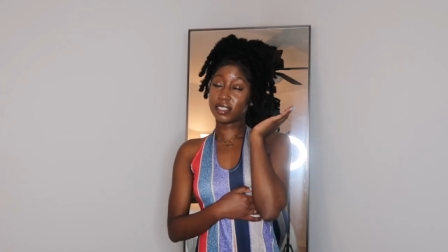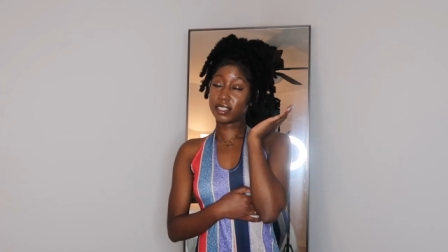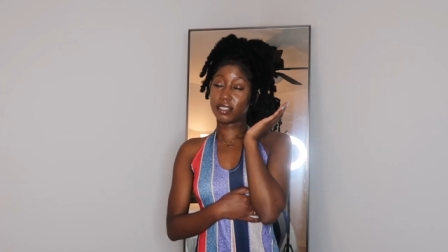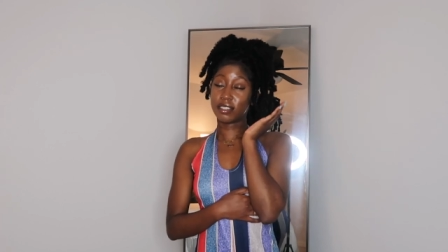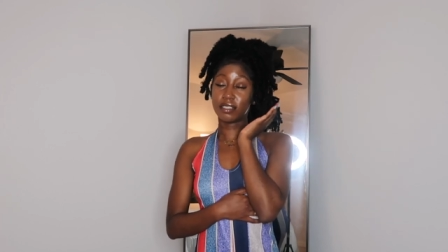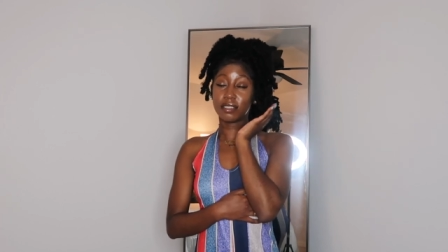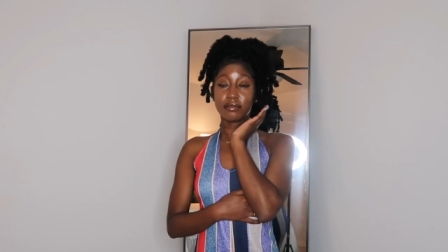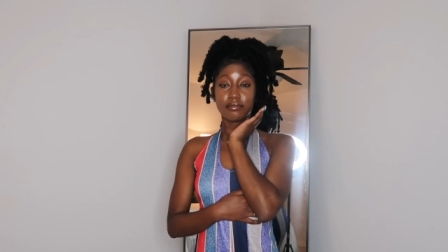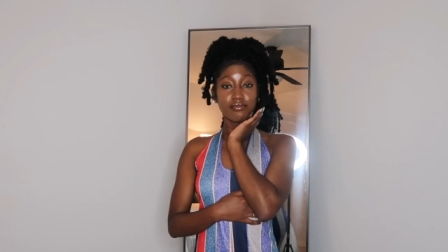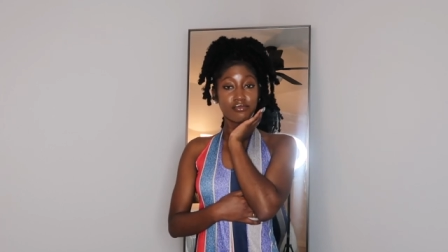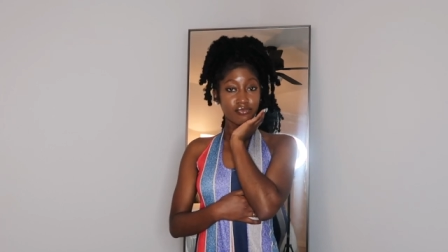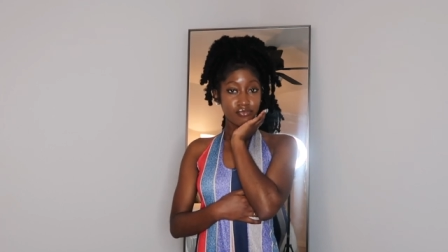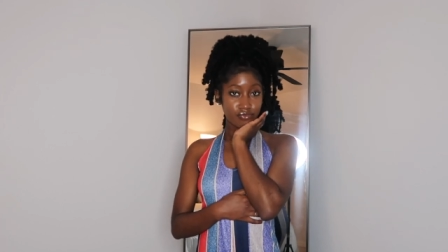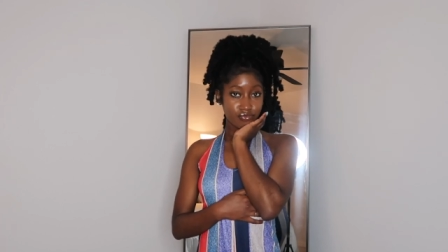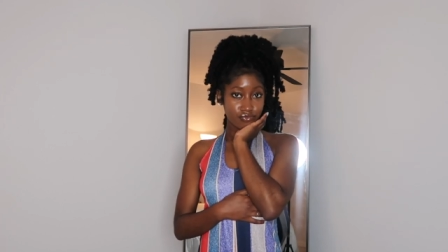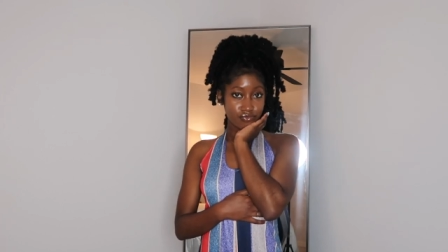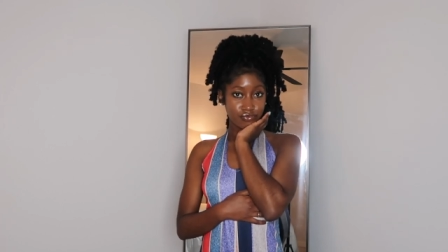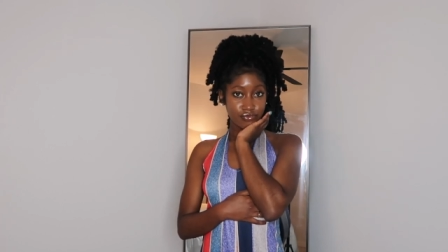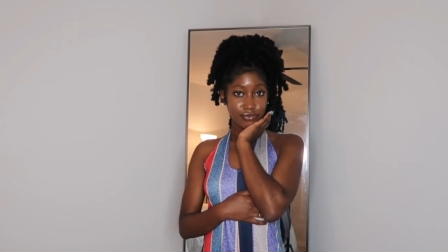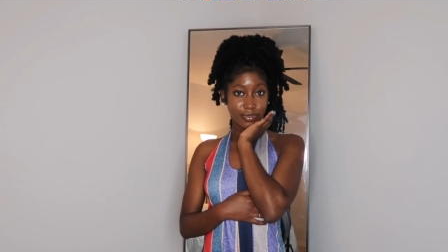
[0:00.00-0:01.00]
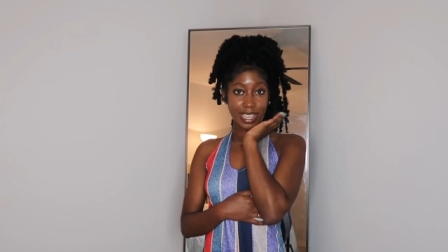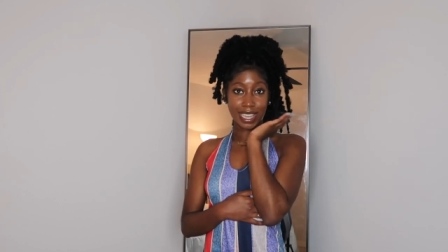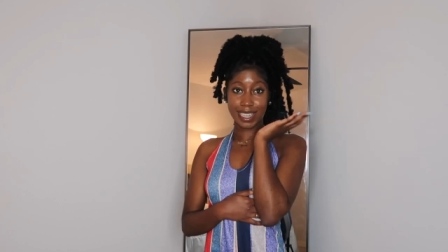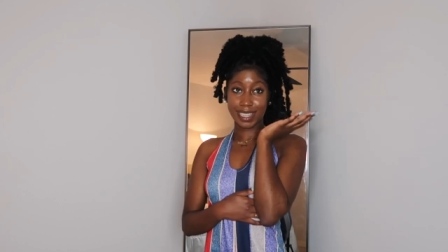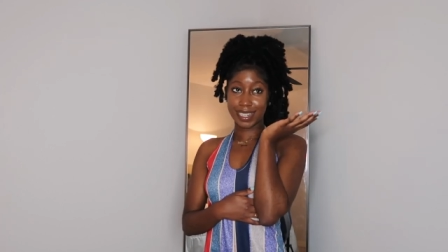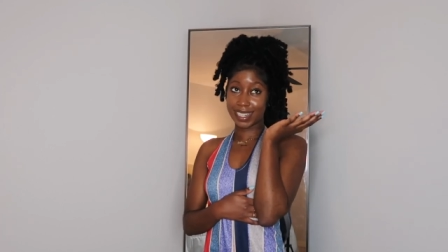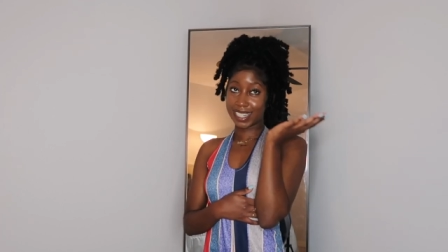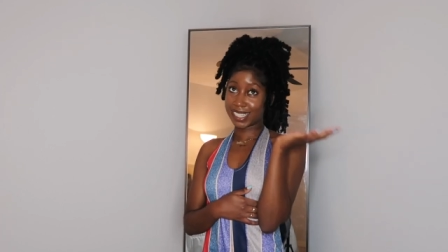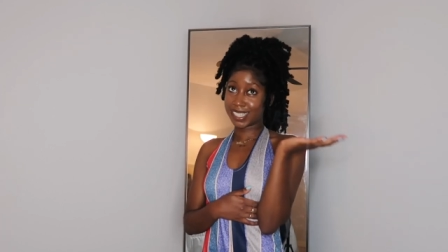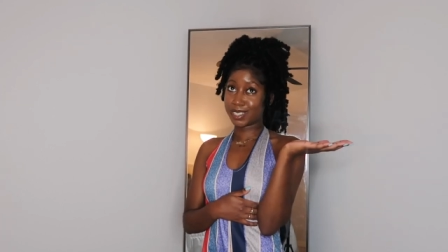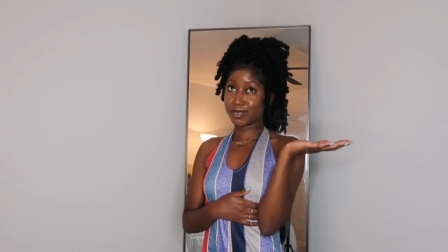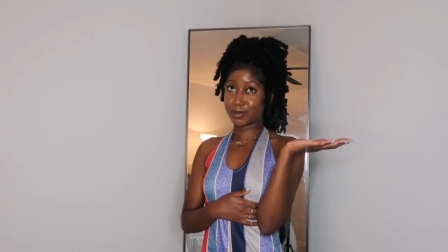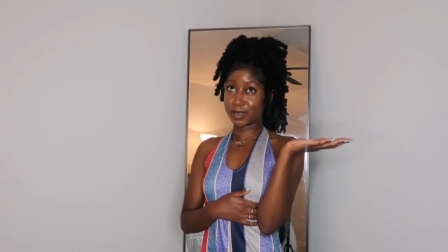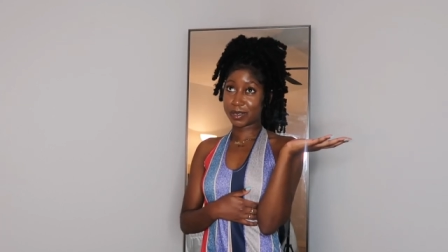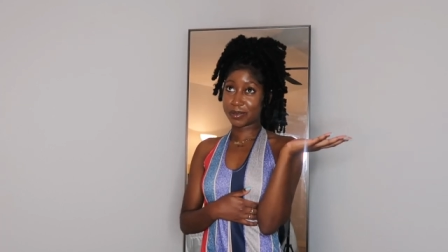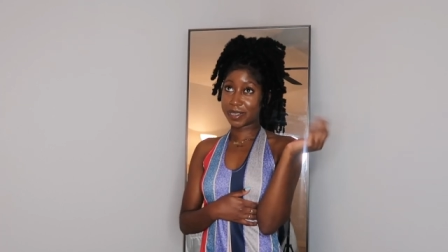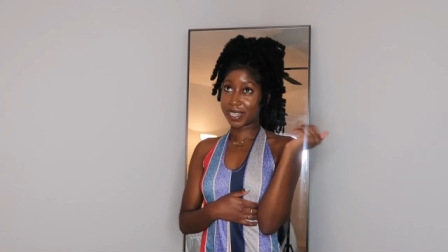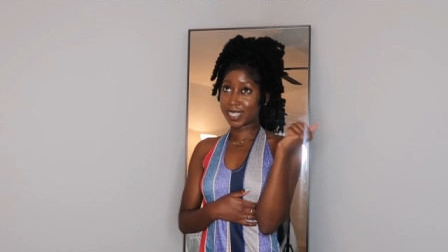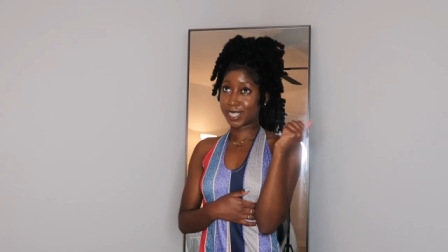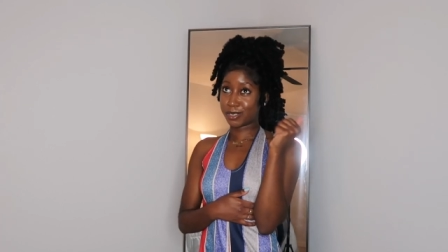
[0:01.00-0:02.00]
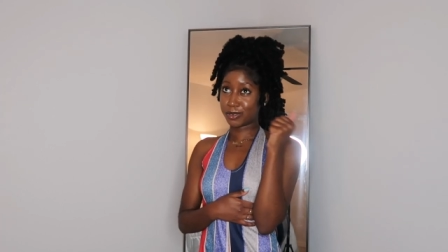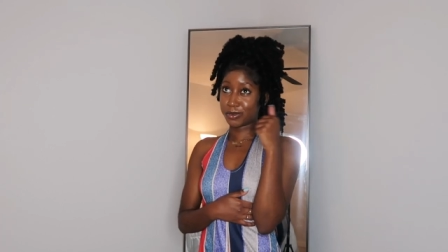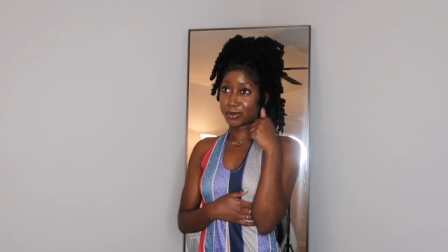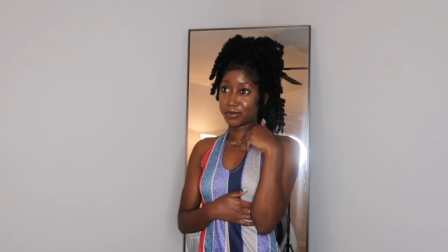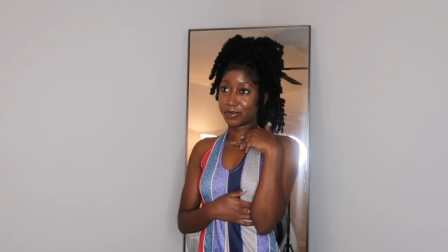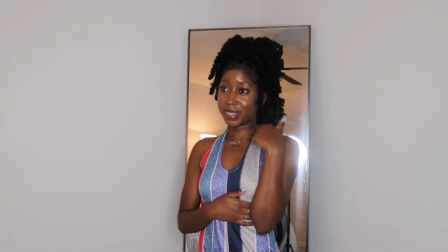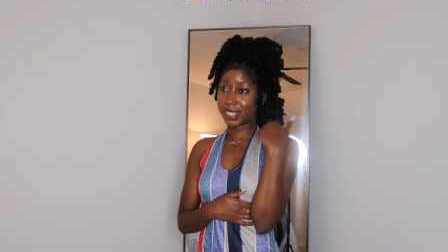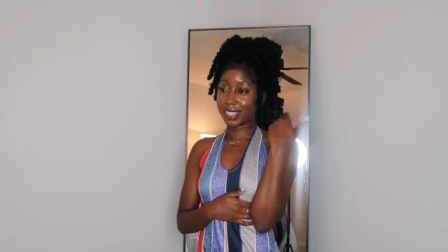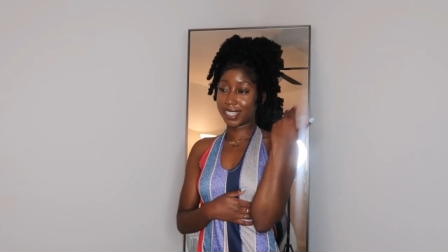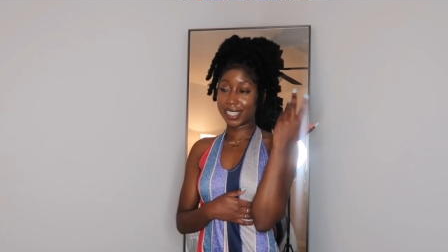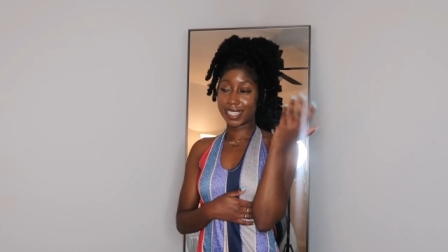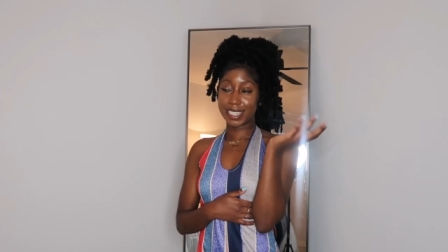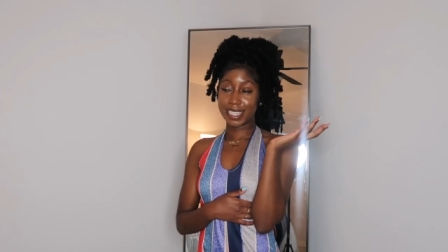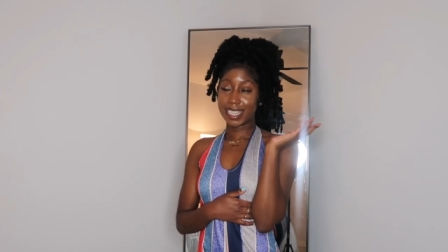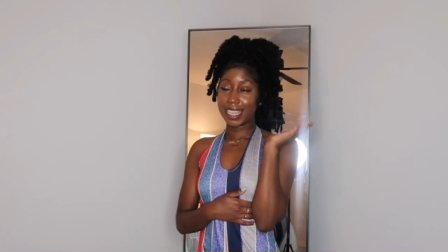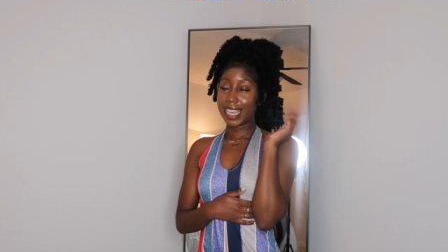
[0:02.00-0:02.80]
So I gotta get this one away too, but